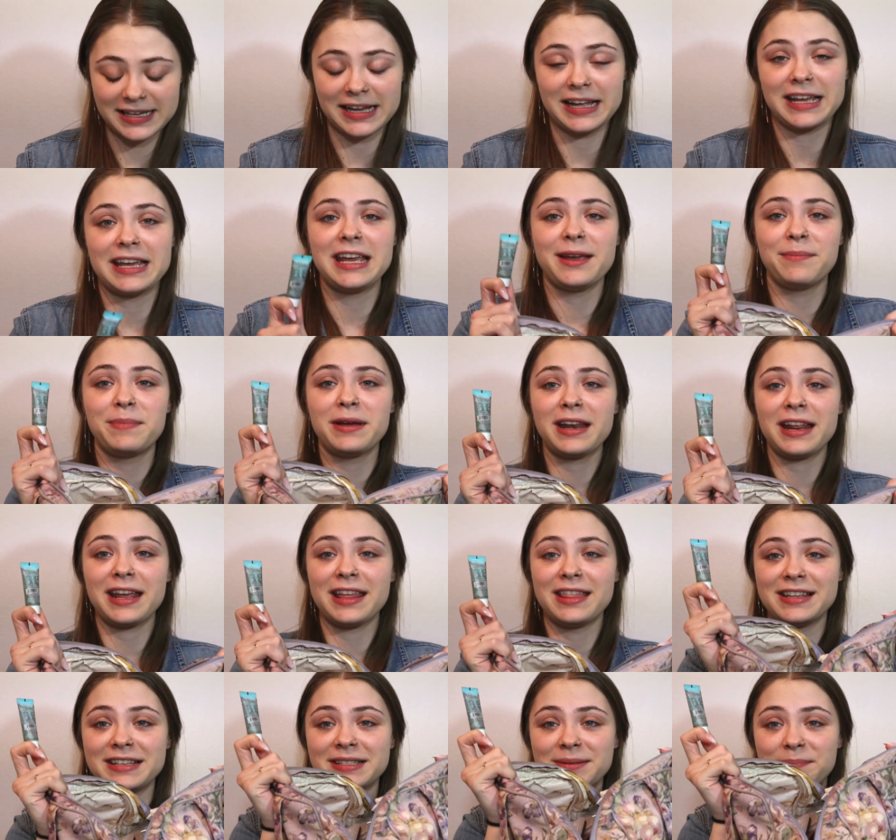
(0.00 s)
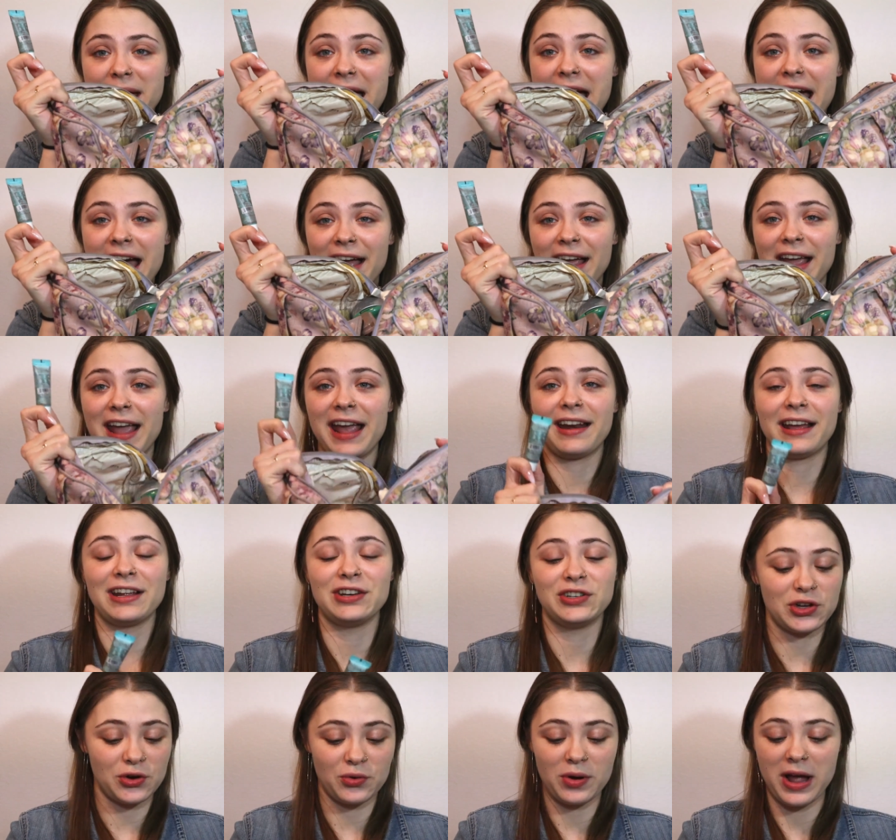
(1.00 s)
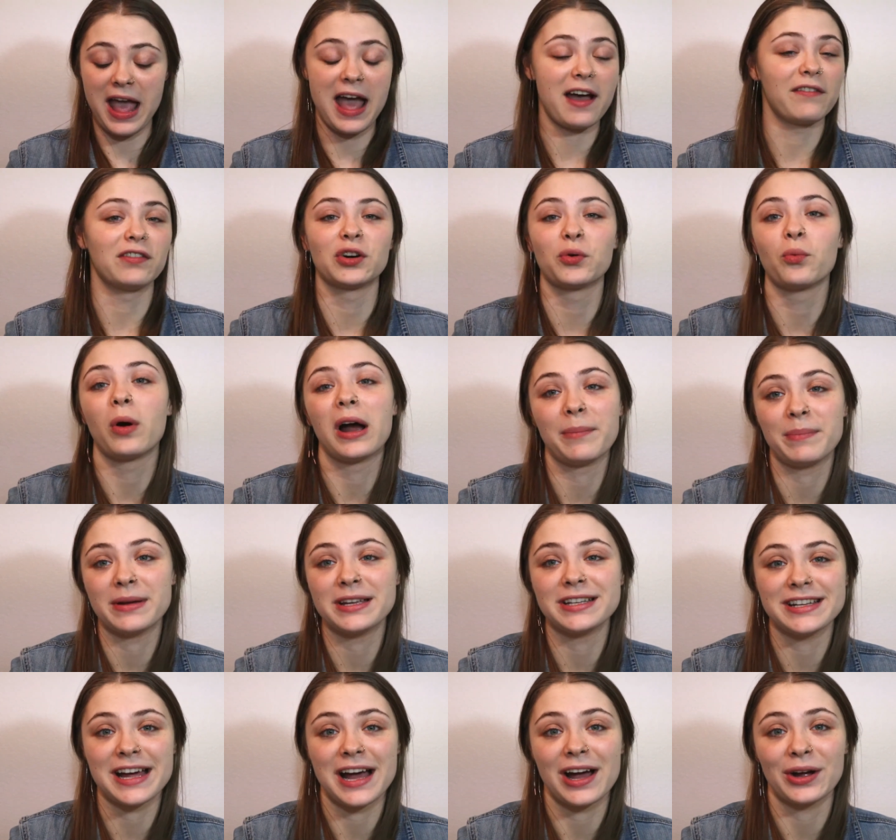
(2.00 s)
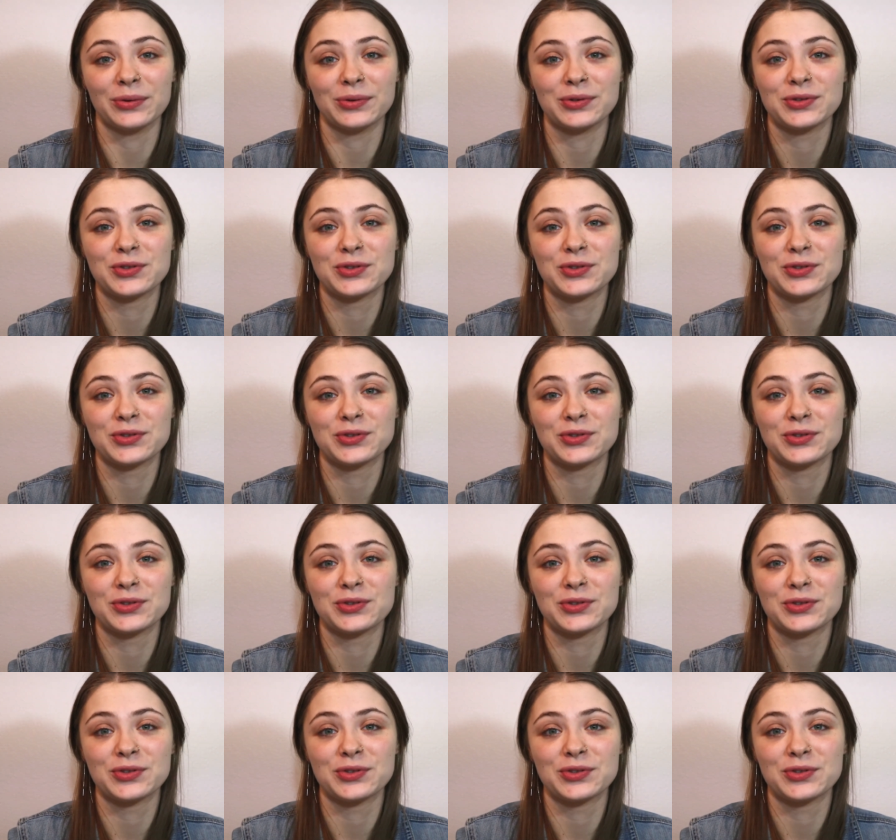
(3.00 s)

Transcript: I keep it in this bag and I don't ever wipe it down.